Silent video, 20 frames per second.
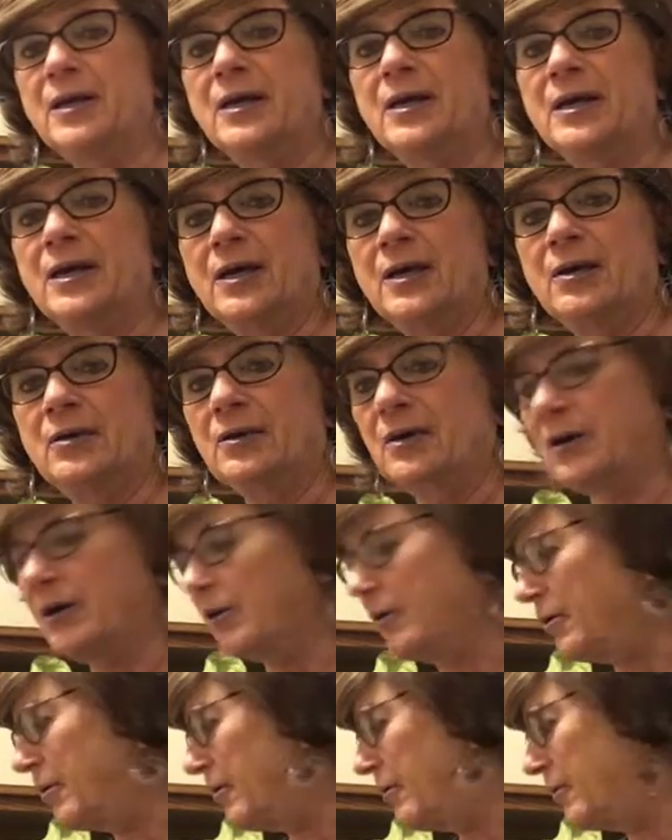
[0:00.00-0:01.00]
and
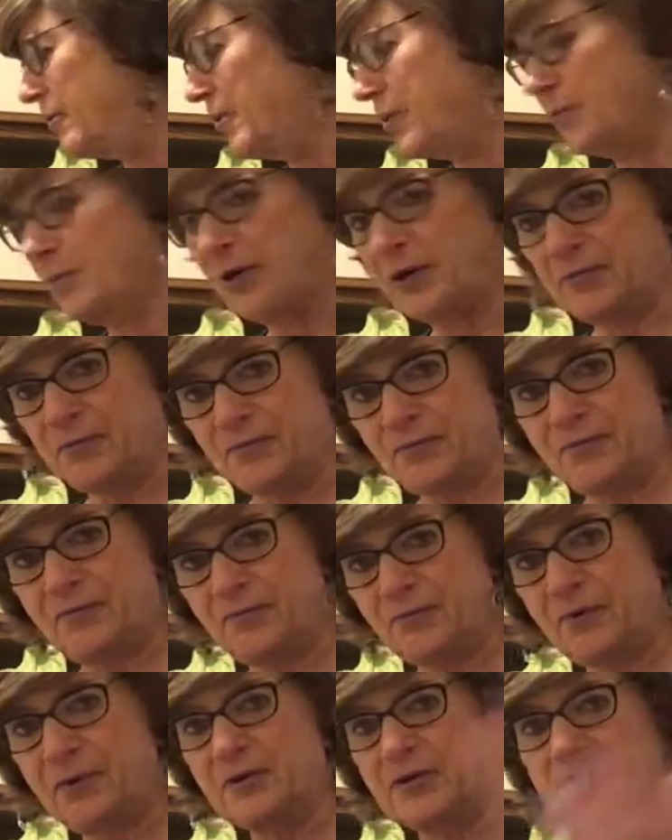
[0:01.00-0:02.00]
one of my
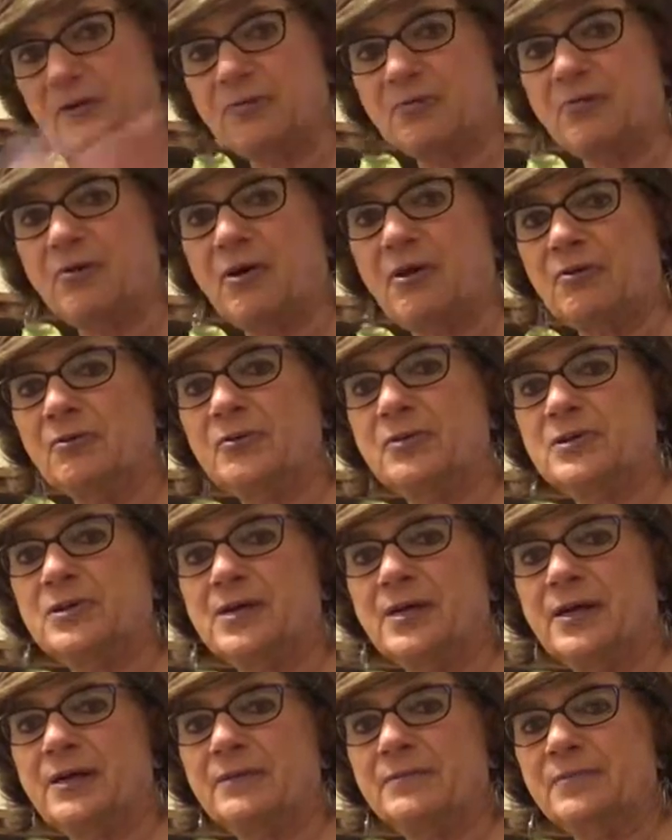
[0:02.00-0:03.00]
friends who follows
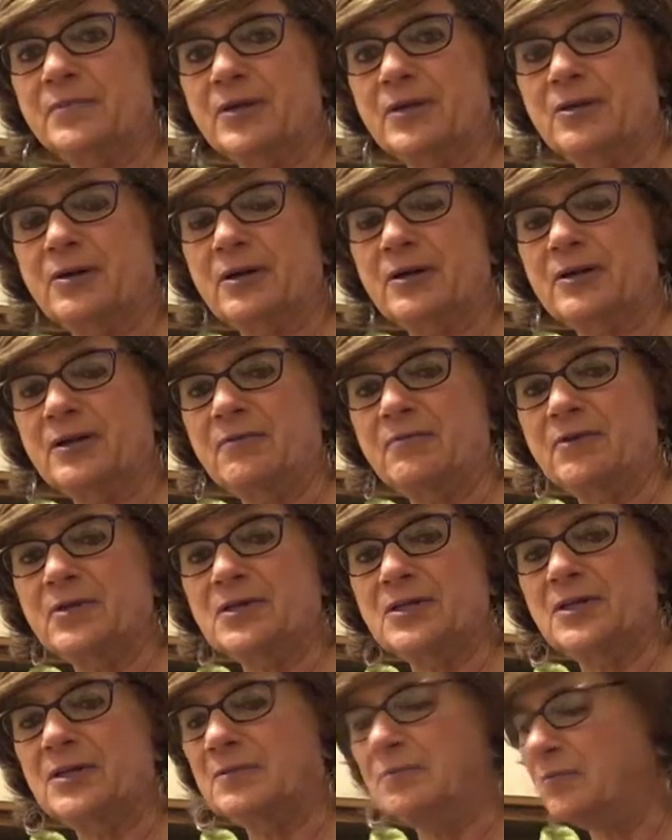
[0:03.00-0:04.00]
the Dark Diva
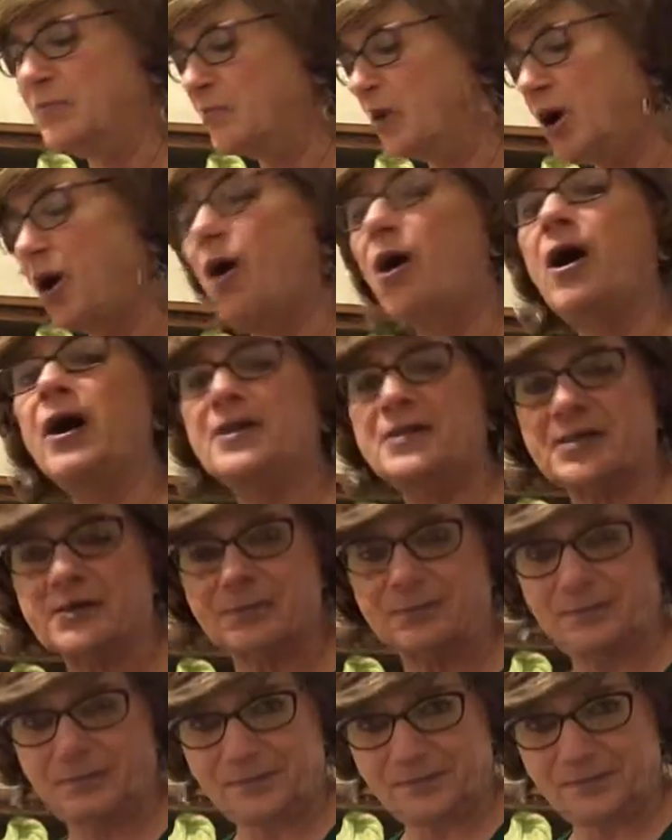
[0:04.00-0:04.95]
said, "Awesome,"